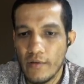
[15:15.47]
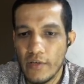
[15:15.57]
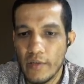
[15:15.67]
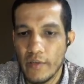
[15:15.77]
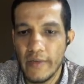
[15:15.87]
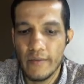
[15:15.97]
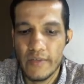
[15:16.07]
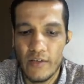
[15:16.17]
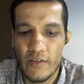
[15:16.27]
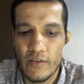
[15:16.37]
For the medium
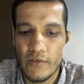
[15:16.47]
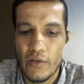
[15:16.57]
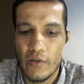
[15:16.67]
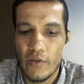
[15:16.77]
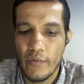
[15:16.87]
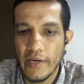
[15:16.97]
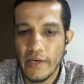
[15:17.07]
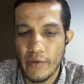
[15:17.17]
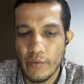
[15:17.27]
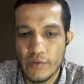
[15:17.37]
scale also we can
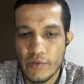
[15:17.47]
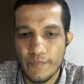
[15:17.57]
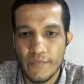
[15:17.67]
use.